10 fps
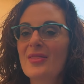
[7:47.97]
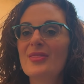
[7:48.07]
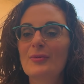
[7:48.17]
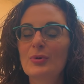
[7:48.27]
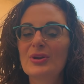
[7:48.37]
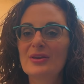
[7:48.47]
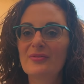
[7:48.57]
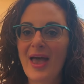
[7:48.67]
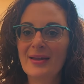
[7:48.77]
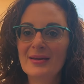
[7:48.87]
that would give
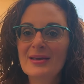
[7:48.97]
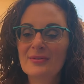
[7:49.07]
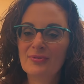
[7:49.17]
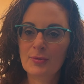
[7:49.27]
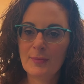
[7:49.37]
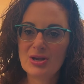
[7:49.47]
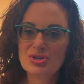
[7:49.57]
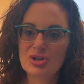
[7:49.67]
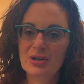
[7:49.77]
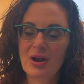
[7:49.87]
any
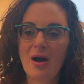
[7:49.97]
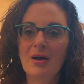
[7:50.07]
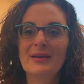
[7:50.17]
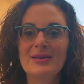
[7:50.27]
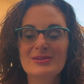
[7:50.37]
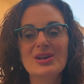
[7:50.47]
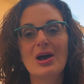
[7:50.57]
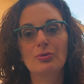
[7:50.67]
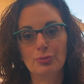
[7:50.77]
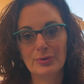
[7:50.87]
information on his
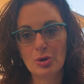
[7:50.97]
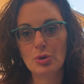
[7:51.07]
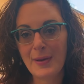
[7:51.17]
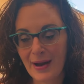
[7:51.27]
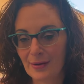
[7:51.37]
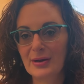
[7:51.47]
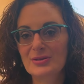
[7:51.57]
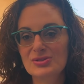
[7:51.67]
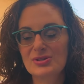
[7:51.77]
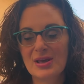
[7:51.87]
real
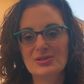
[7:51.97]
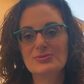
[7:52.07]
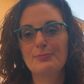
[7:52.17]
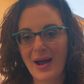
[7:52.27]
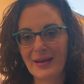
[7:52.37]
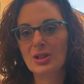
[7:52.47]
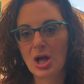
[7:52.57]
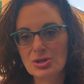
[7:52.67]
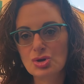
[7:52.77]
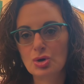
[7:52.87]
parents, his
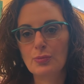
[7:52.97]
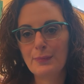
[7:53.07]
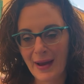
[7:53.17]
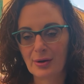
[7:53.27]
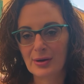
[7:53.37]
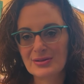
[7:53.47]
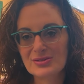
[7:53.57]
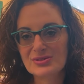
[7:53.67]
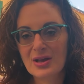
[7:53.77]
biological parents.